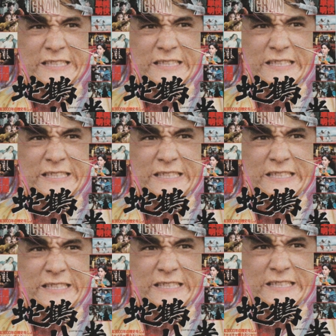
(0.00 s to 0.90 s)

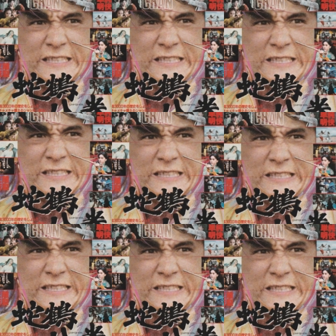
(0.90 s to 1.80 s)

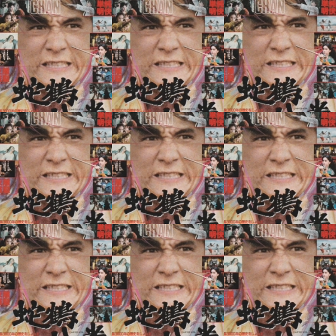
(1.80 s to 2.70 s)

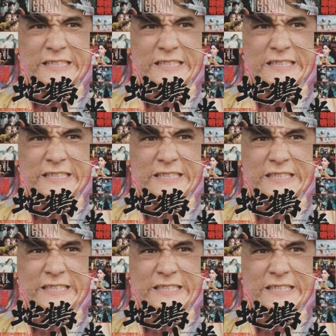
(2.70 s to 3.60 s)

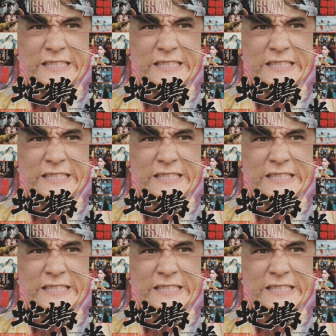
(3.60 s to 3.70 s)
No words are spoken by the person on screen.